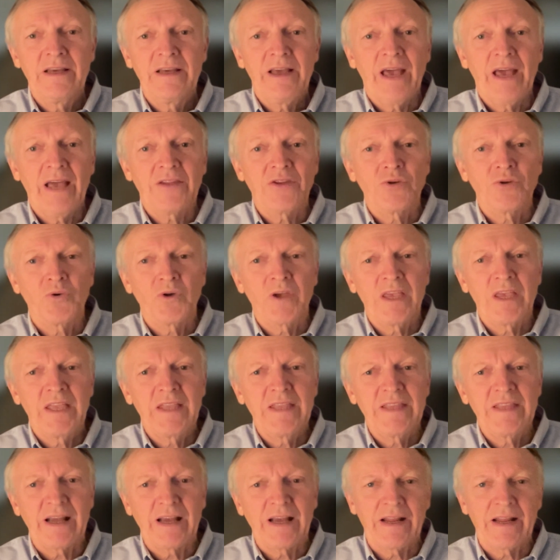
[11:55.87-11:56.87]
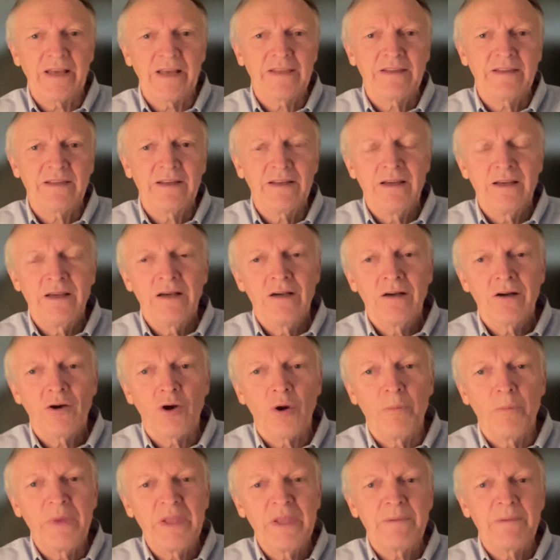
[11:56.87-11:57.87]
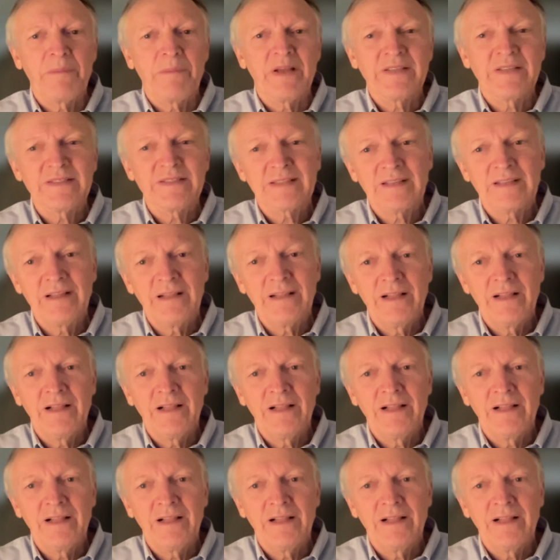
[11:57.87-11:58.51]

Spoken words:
and to integrate commitments